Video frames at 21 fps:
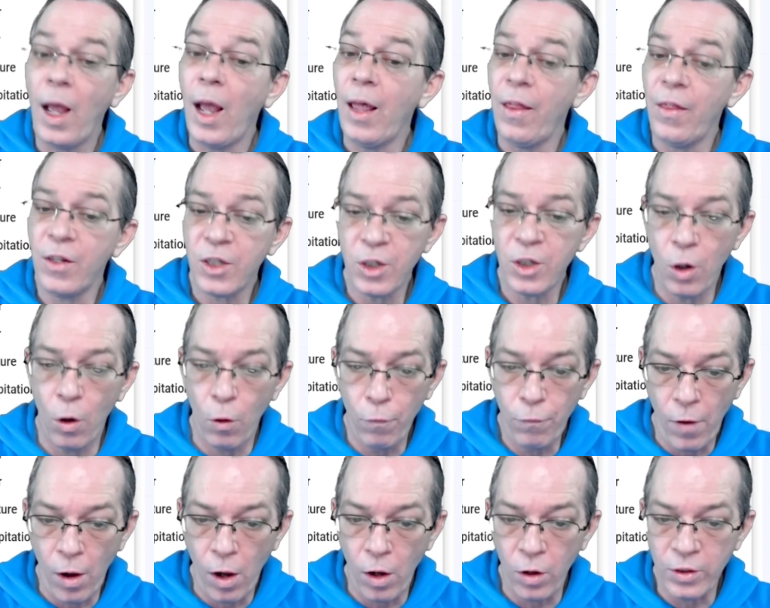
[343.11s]
And the
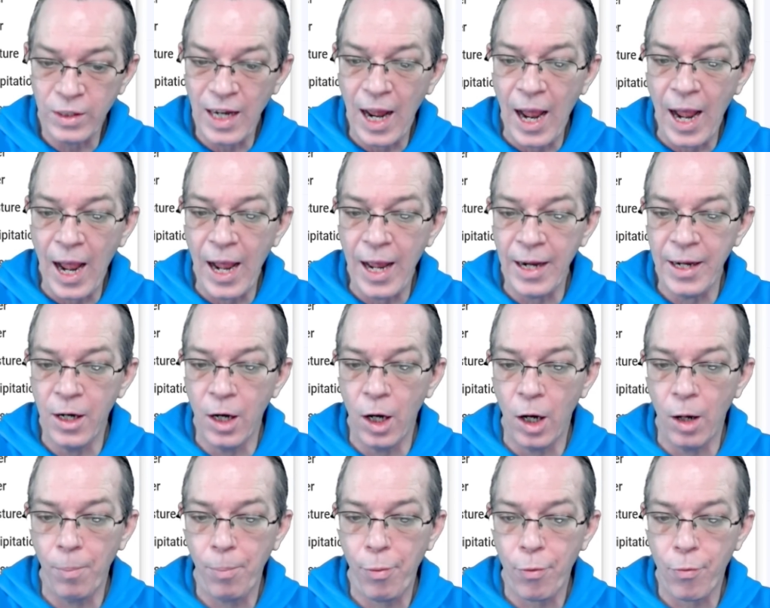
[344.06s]
snowfall's adding
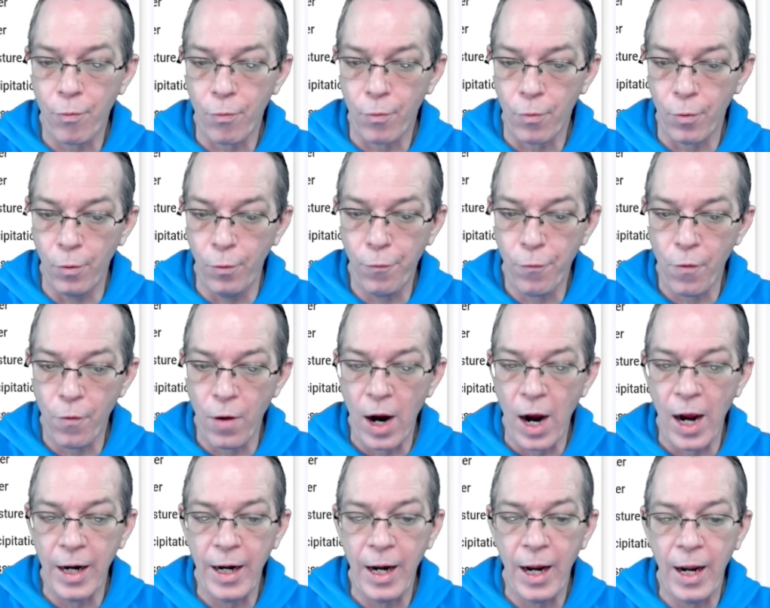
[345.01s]
up through
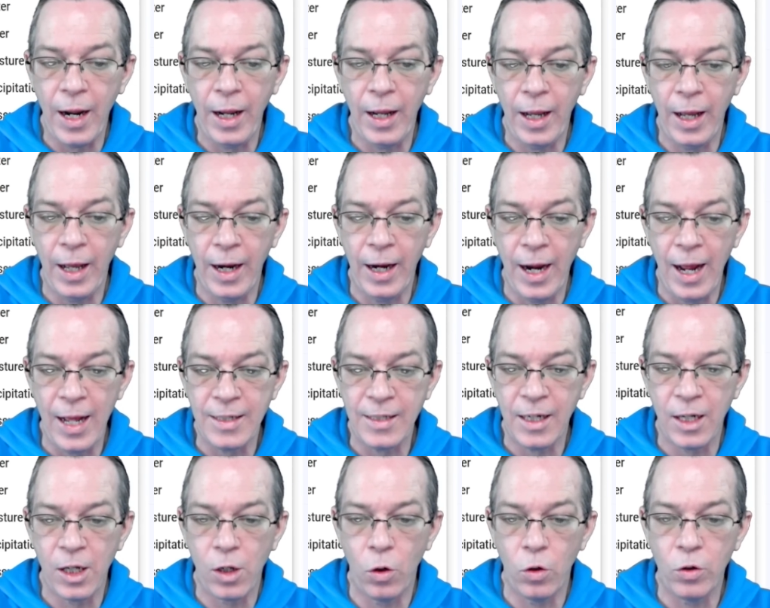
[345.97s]
Friday and as
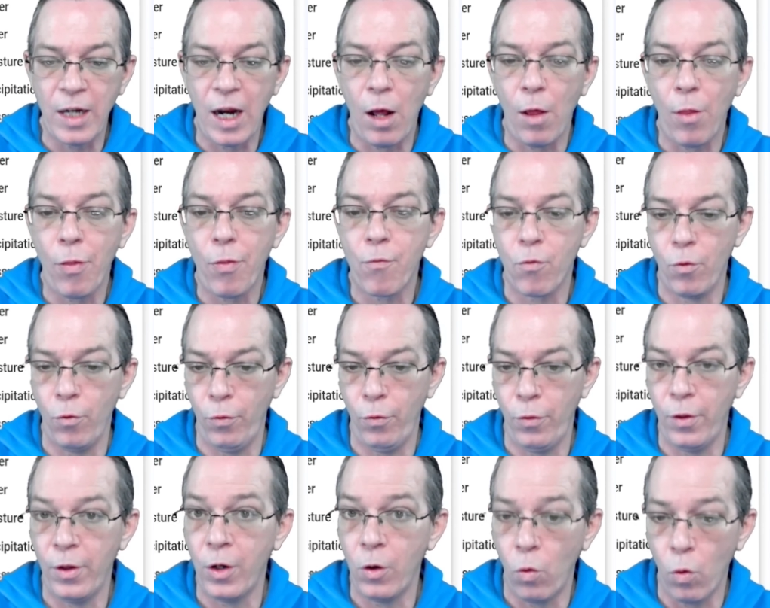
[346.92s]
it goes out through
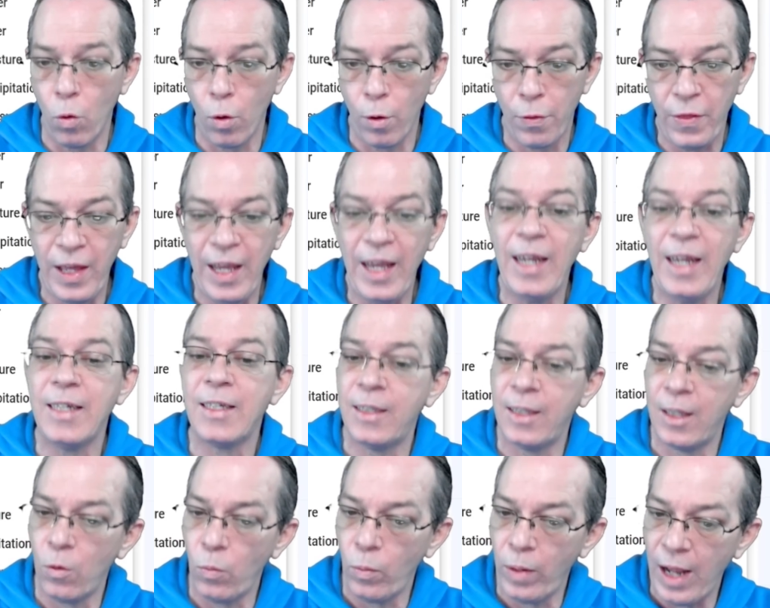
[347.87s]
the northeast.
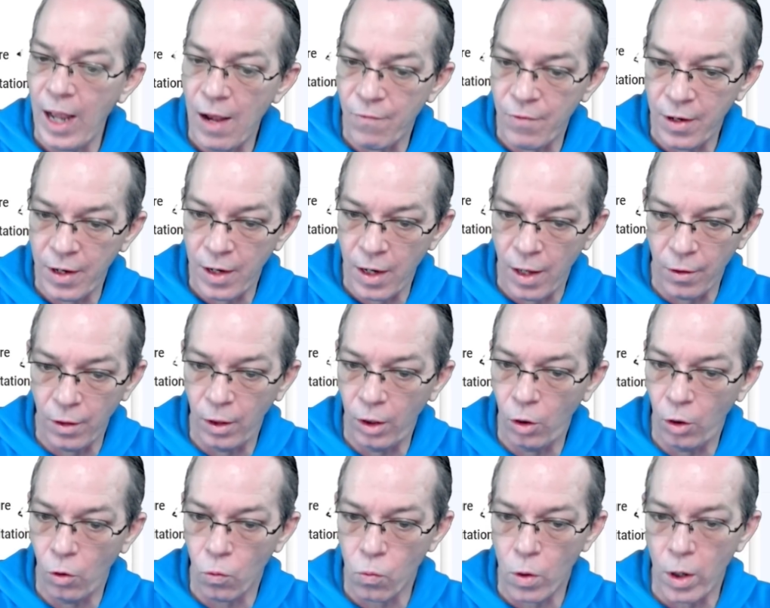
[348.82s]
And then we have another
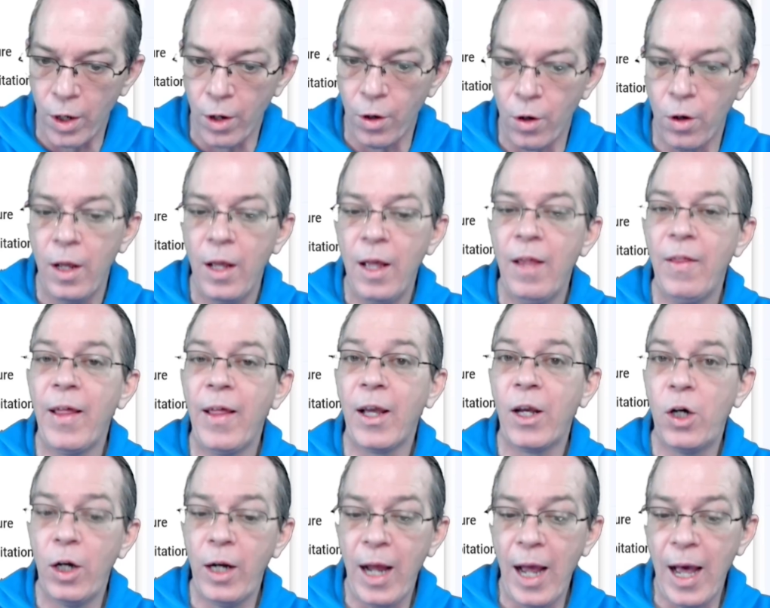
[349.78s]
little runner that
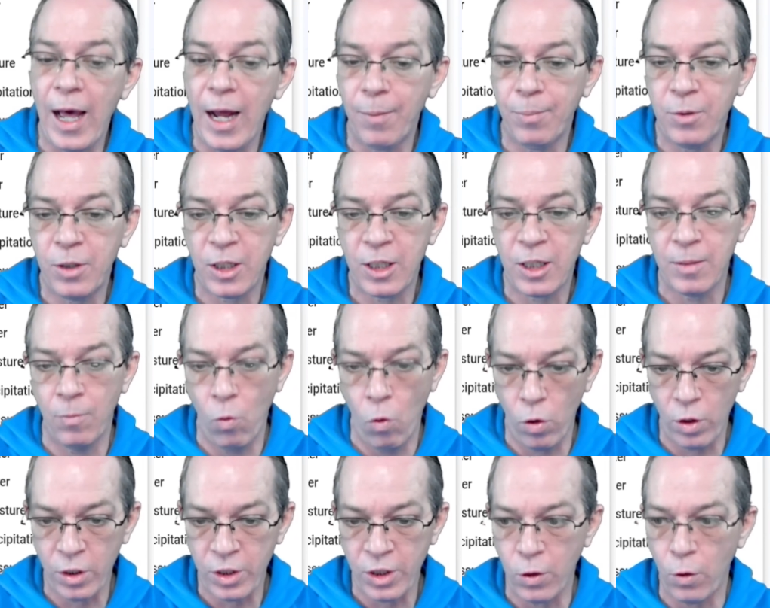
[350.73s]
could add up to some
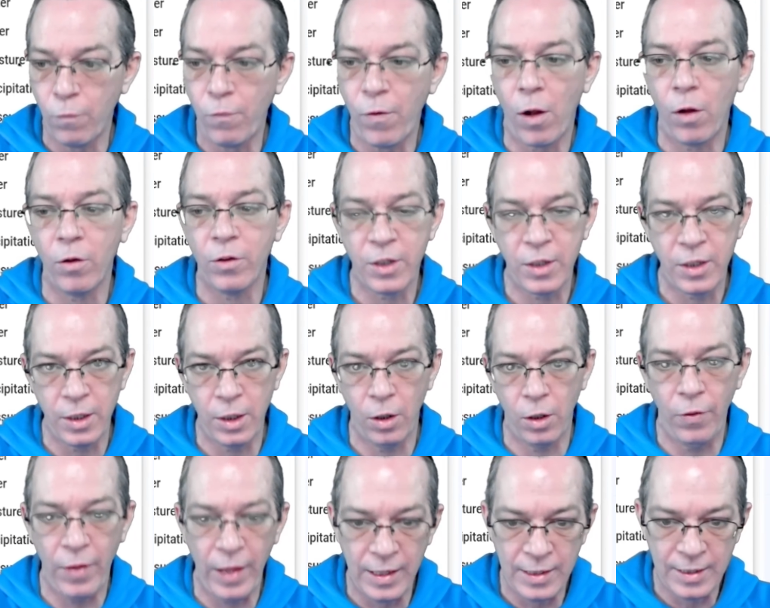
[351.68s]
more snowfall.
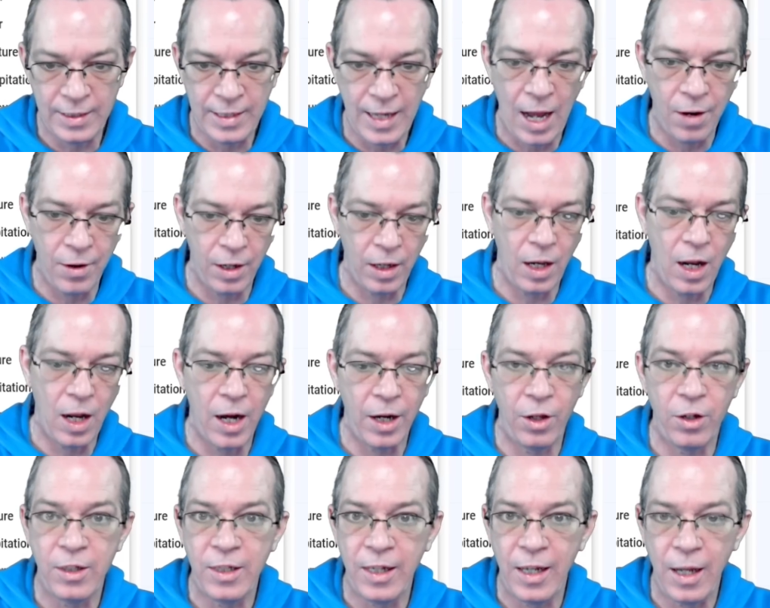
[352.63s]
Still, that's down the
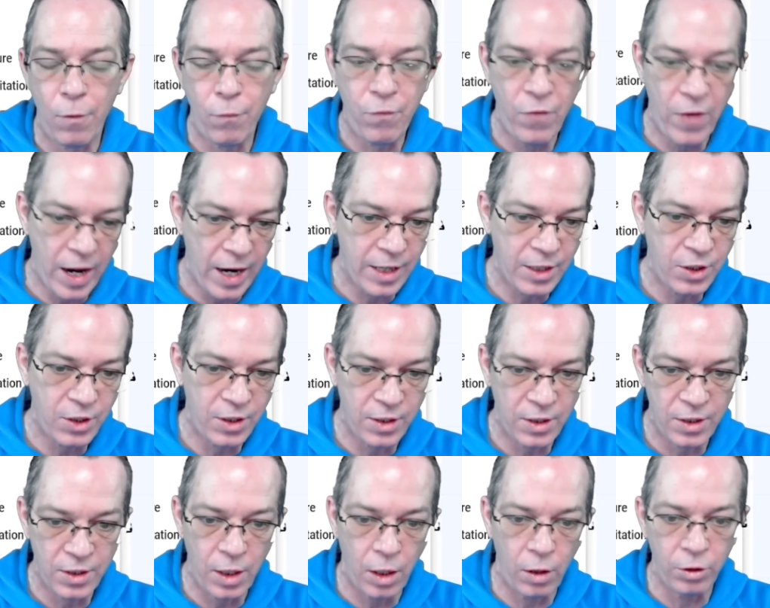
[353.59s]
line. You see how fast
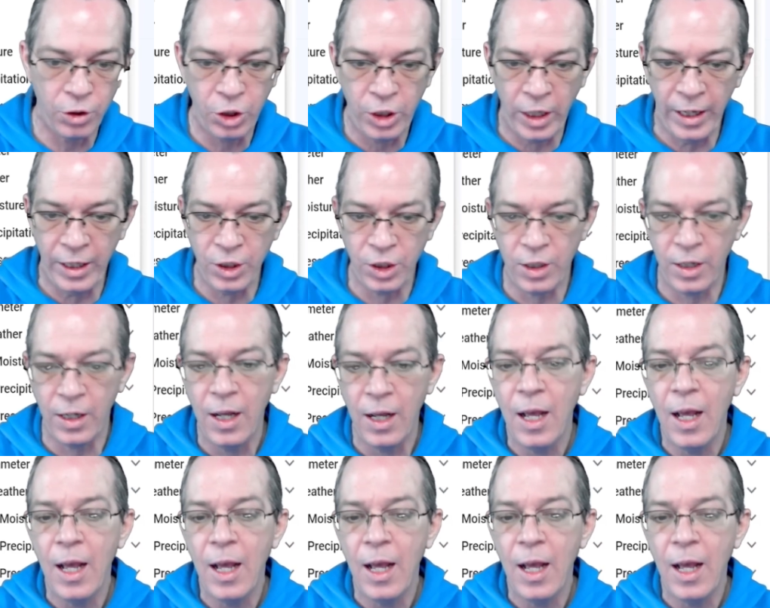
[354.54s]
this is all changing.